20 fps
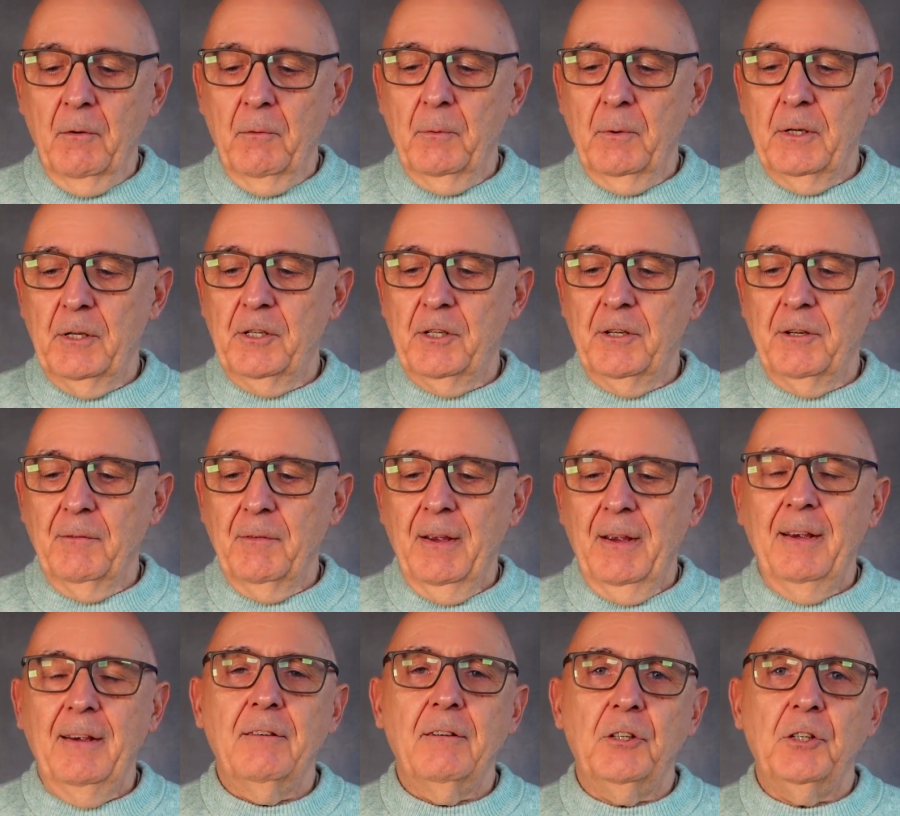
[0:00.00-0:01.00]
which
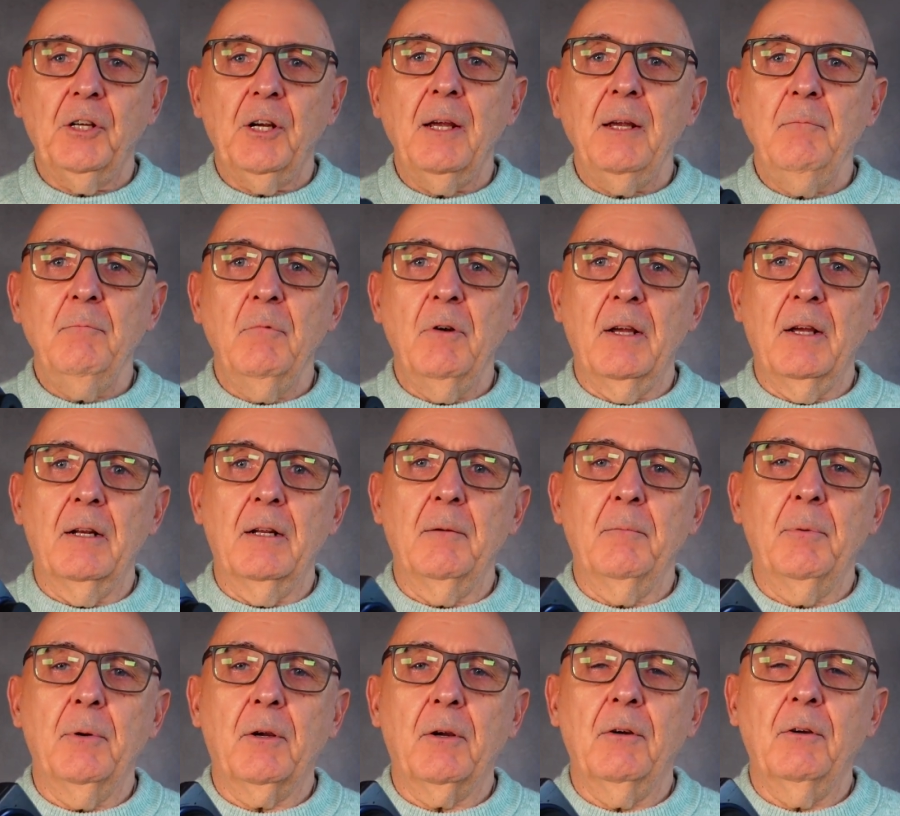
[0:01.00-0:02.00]
is a shame really,
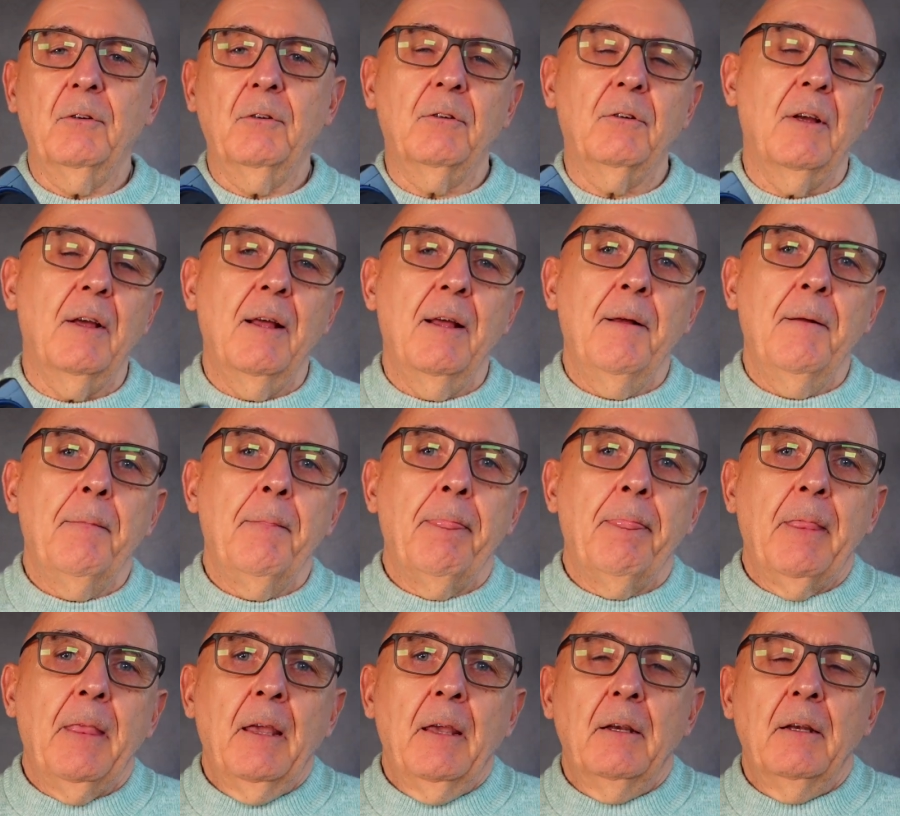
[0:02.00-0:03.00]
because
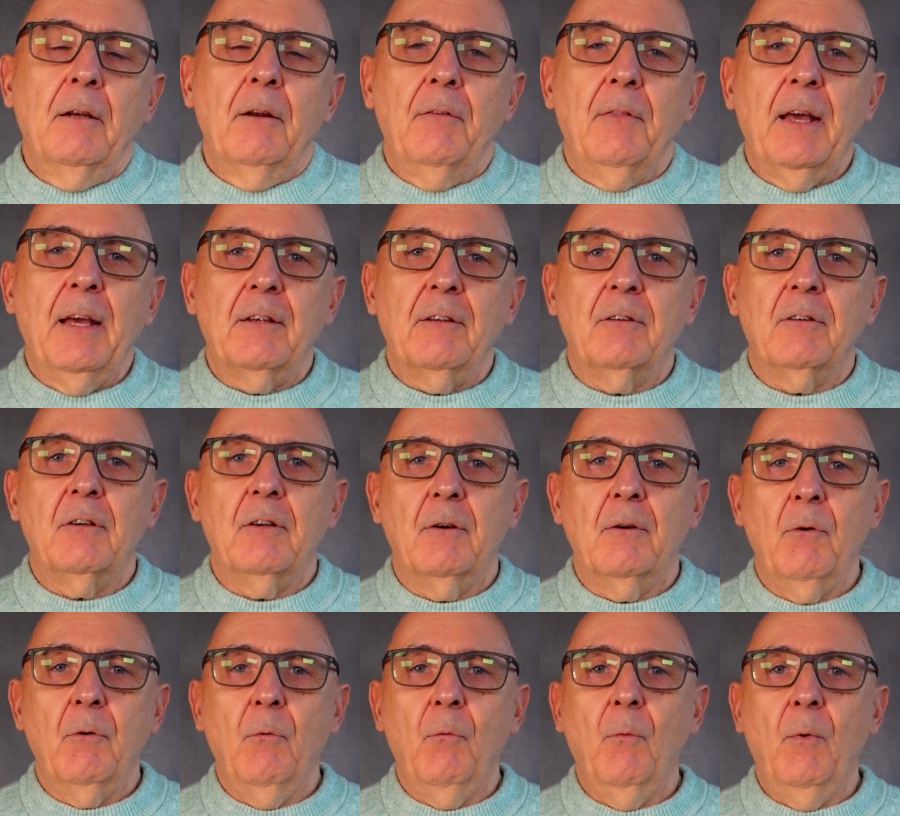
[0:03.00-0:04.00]
you know that's
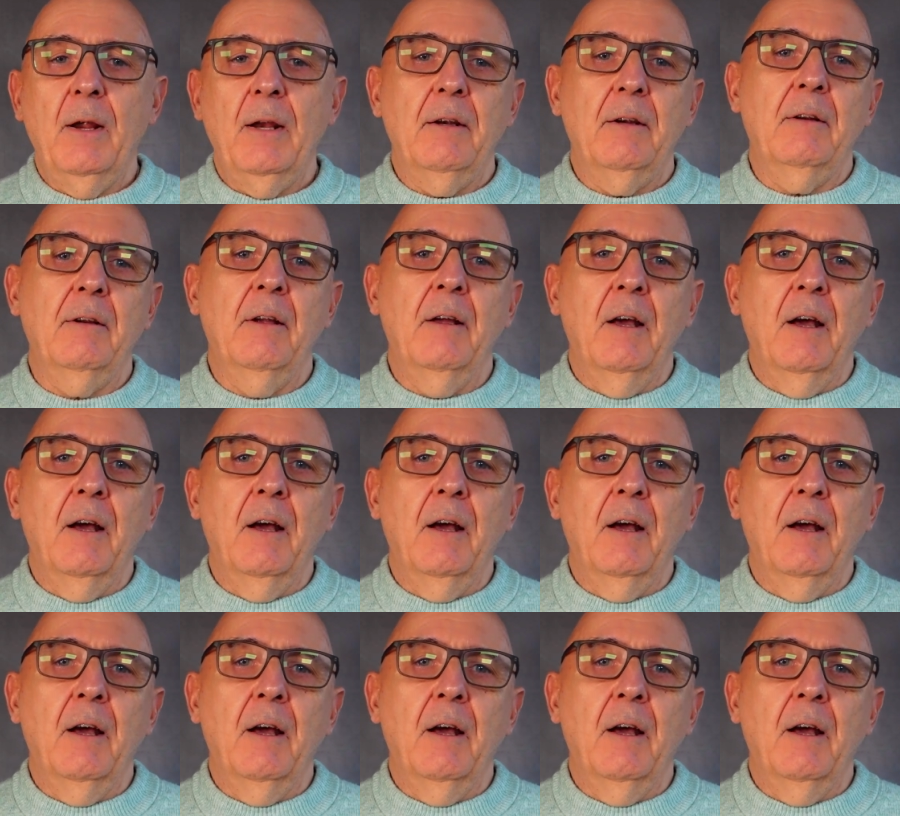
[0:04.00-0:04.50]
when